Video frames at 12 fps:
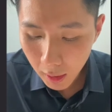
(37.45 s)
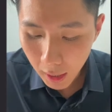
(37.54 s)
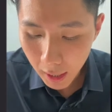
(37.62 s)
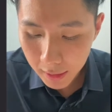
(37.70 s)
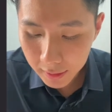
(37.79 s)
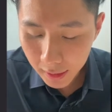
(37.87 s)

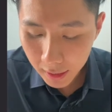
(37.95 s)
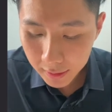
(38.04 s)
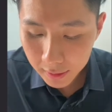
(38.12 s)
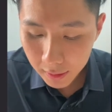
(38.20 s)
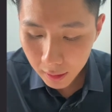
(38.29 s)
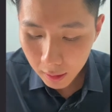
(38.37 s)
and
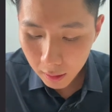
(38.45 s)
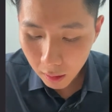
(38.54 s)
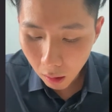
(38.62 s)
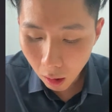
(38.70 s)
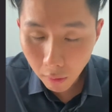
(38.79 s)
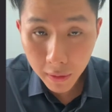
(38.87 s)
then
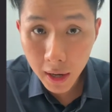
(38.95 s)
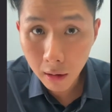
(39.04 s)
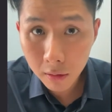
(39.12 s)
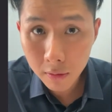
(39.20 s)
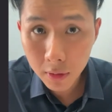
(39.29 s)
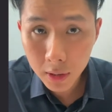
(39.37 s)
of an
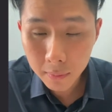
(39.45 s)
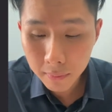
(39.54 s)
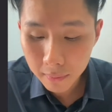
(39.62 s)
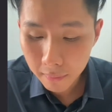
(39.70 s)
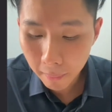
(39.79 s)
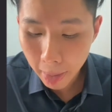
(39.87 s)
algorithm
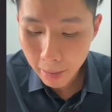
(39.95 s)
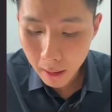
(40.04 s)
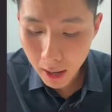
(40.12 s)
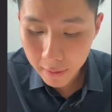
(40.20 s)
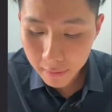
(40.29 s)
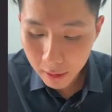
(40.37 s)

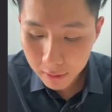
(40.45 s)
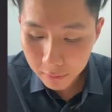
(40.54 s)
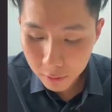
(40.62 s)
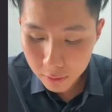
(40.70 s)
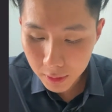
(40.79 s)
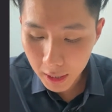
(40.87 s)
and then
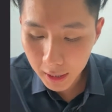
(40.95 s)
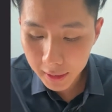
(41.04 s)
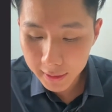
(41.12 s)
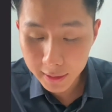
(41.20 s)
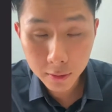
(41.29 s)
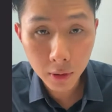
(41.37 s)

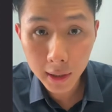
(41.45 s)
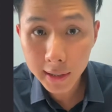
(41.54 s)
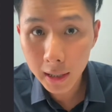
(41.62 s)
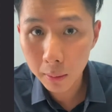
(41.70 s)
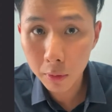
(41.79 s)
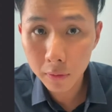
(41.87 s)
creates the trace
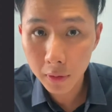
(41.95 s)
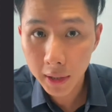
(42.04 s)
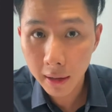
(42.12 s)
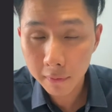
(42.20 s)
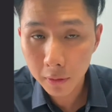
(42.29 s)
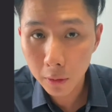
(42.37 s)
table for
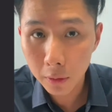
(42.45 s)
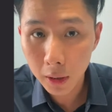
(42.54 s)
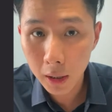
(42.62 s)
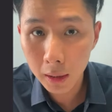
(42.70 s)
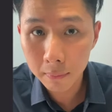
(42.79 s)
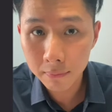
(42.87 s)
that
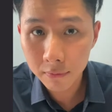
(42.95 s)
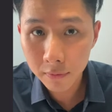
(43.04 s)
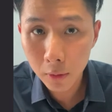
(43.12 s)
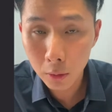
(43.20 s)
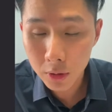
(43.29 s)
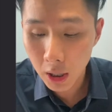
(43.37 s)

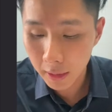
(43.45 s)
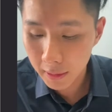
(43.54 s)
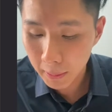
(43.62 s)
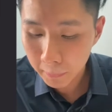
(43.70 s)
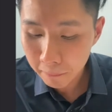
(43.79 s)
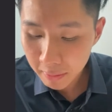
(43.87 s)
flowchart.
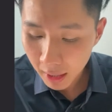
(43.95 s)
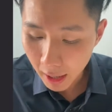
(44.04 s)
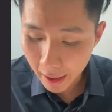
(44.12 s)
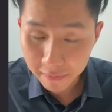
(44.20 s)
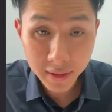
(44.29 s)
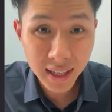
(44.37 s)

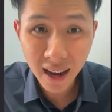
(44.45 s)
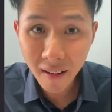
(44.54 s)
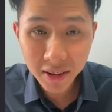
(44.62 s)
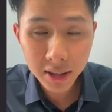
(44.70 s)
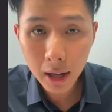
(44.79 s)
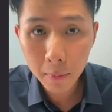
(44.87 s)
And the
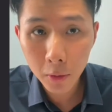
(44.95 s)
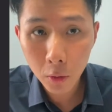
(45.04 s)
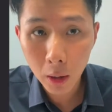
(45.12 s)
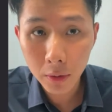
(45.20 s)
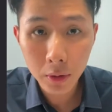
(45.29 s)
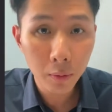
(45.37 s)
other type of
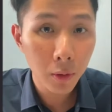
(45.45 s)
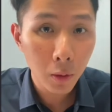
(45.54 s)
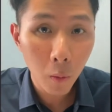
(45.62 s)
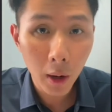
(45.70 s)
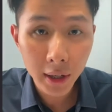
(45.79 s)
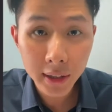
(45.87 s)
question
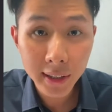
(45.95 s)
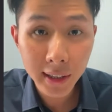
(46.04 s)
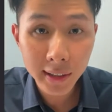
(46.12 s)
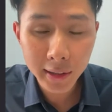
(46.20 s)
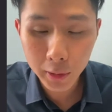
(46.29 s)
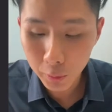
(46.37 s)
requires
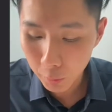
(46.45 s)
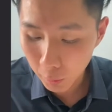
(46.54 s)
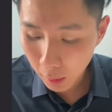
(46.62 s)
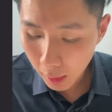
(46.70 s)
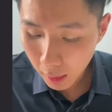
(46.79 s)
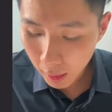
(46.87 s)
us to
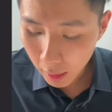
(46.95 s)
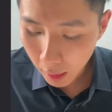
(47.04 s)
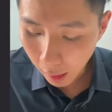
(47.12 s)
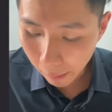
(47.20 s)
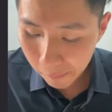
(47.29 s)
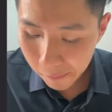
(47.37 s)

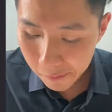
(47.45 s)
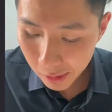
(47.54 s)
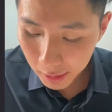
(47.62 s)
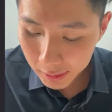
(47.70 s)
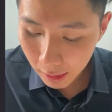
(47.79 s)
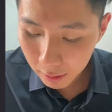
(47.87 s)

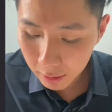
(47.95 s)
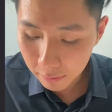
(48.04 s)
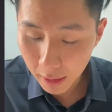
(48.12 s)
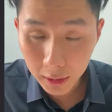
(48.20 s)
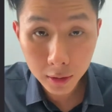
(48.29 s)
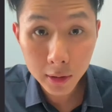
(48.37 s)
write down the
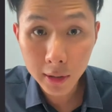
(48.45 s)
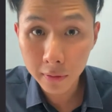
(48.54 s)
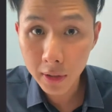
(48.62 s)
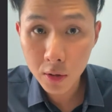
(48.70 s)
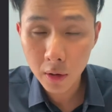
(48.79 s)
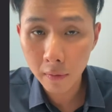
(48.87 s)
values of
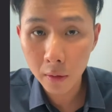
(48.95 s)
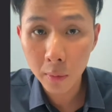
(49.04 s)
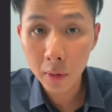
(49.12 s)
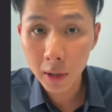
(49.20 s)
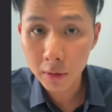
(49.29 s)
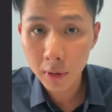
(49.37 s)
each variable
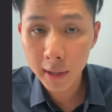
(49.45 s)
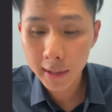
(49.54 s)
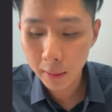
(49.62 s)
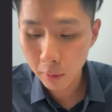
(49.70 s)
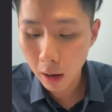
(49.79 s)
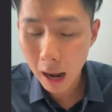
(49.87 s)
in the trace
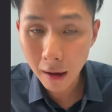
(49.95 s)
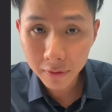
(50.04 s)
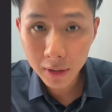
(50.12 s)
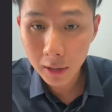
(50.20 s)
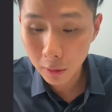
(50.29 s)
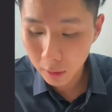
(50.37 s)
table
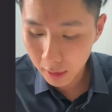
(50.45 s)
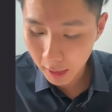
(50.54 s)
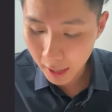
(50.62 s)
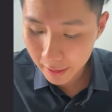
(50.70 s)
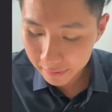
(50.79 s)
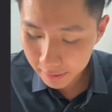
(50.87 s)
after looking
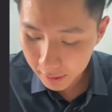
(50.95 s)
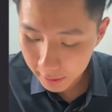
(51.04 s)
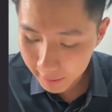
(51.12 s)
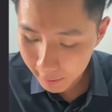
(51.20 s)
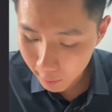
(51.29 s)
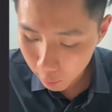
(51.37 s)
at the
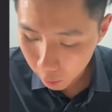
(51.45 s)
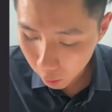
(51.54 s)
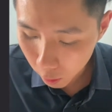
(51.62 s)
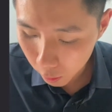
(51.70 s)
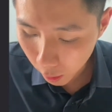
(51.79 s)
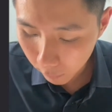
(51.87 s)

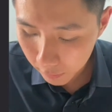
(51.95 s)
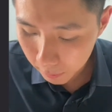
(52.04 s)
pseudocode of the